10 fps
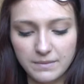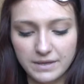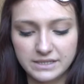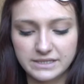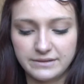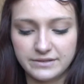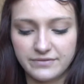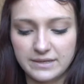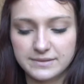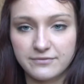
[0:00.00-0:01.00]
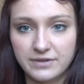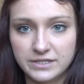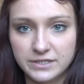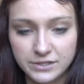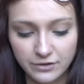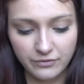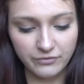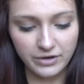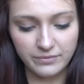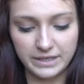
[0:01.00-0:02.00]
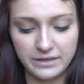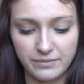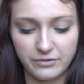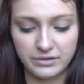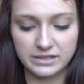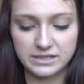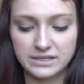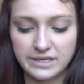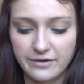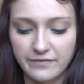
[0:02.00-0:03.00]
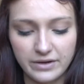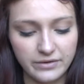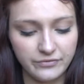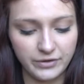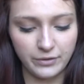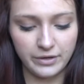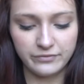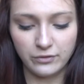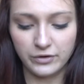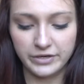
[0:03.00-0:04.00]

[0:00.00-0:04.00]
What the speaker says: magazine develops conventions of real media products, as there are very few, if not